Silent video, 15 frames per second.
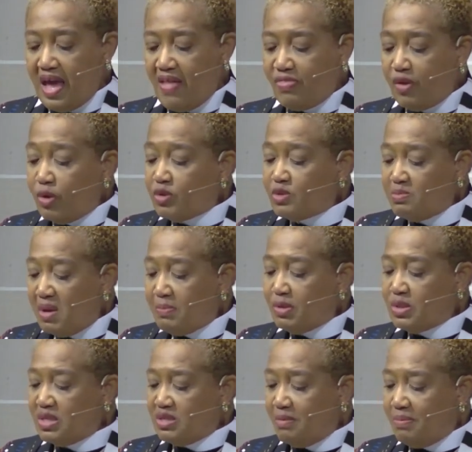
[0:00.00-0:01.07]
and those
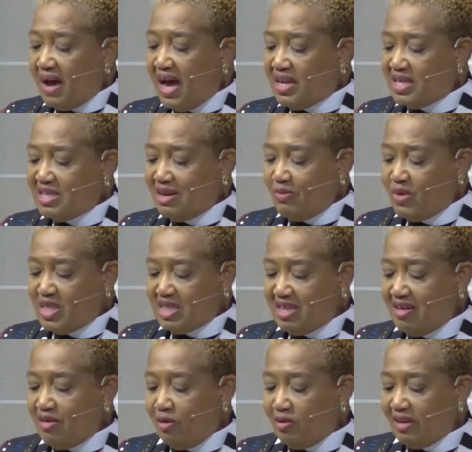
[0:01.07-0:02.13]
members of the body that we
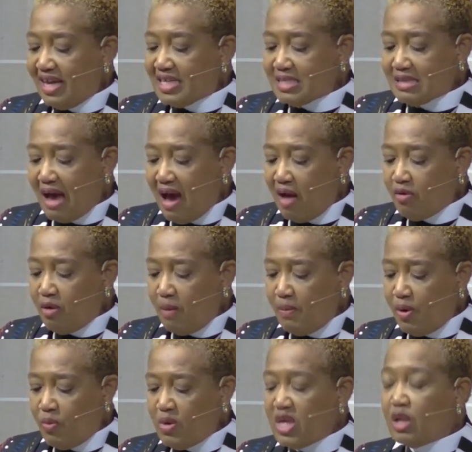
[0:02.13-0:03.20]
think are less
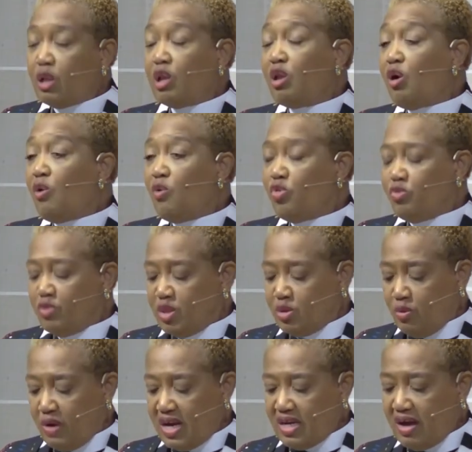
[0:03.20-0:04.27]
honorable, we clothe
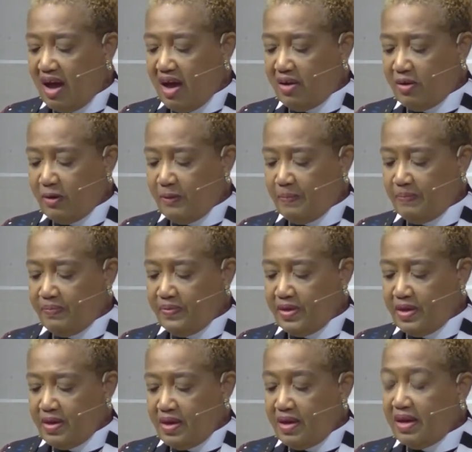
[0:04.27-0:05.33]
with great honor.
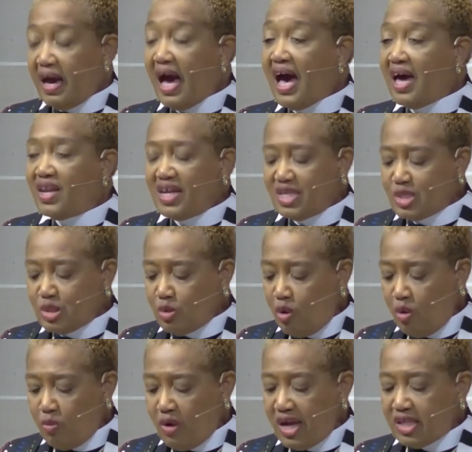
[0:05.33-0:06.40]
God has
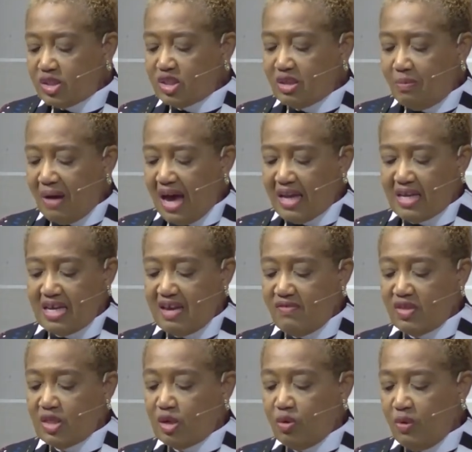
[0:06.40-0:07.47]
so arranged the body,
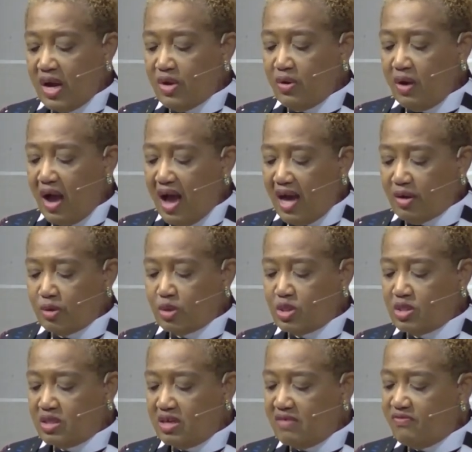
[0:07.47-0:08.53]
giving the greater honor
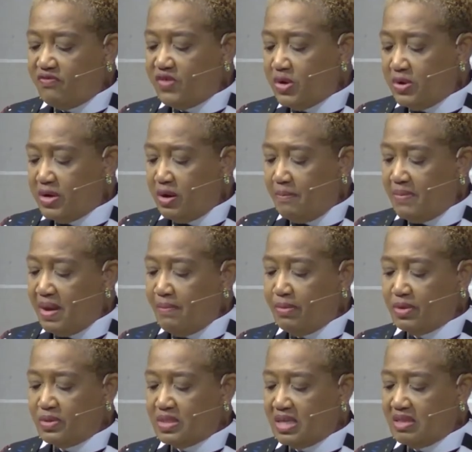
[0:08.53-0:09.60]
to the inferior
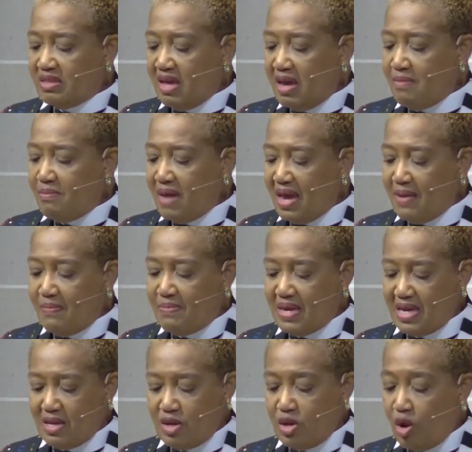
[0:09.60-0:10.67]
members, that they may
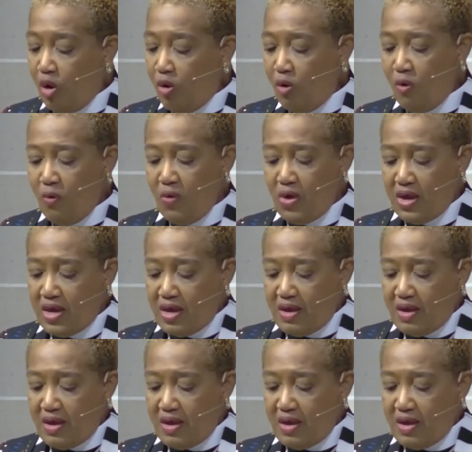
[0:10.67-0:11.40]
be no